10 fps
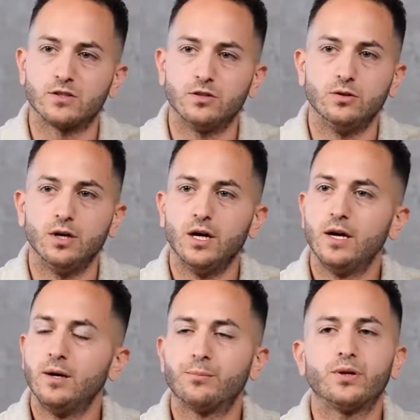to you,
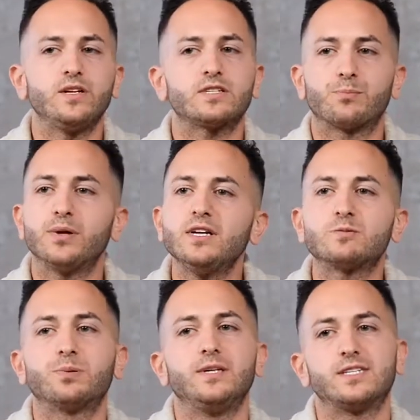
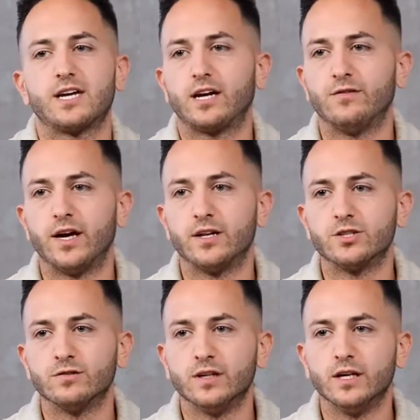please take advantage
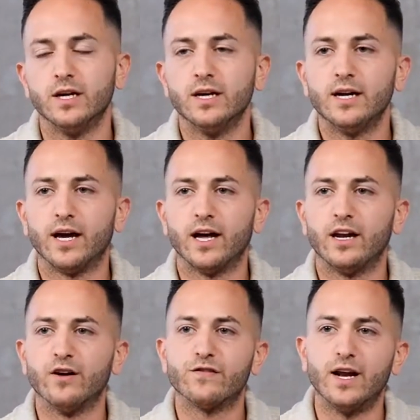of it. And
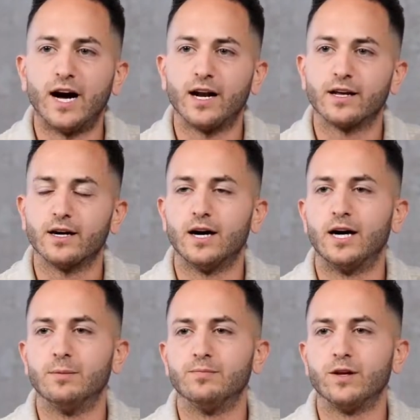if not,
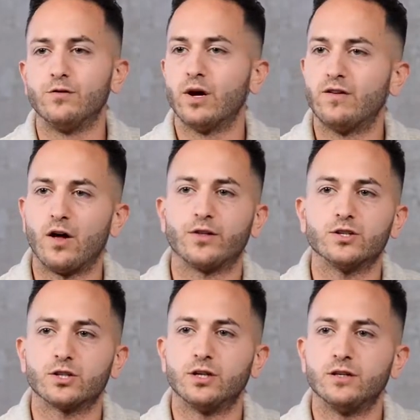if you have health
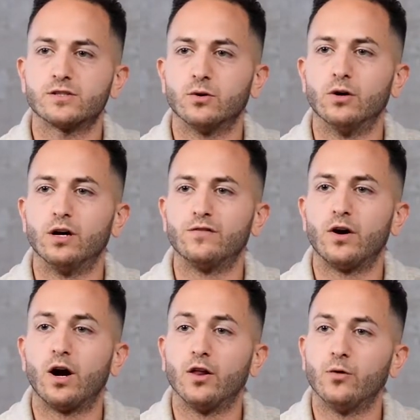insurance or if there
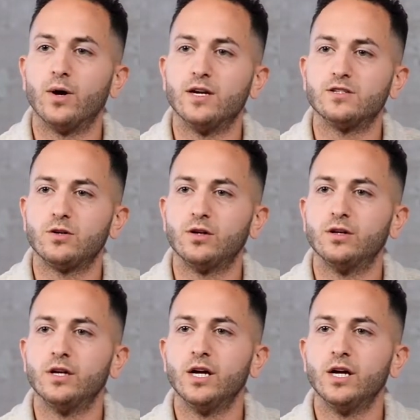are other ways you can